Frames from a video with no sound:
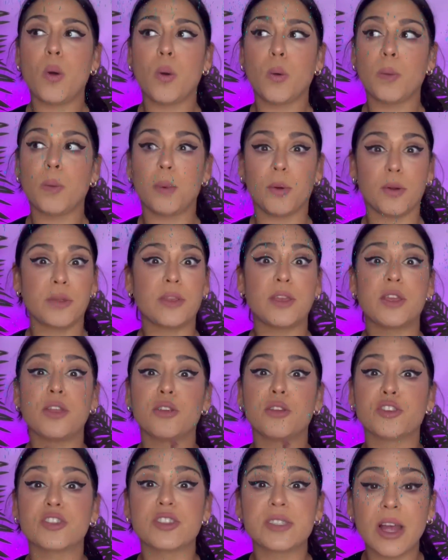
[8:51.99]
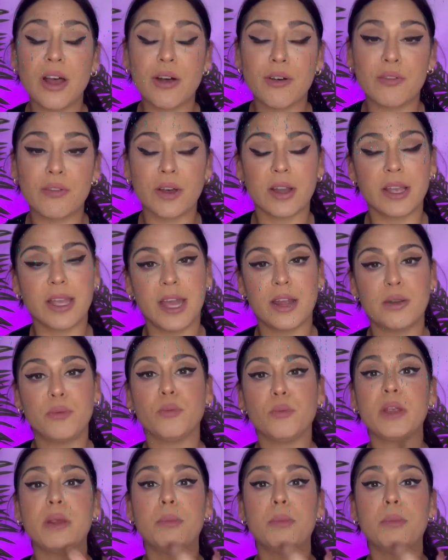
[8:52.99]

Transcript: or birthing yourself, again,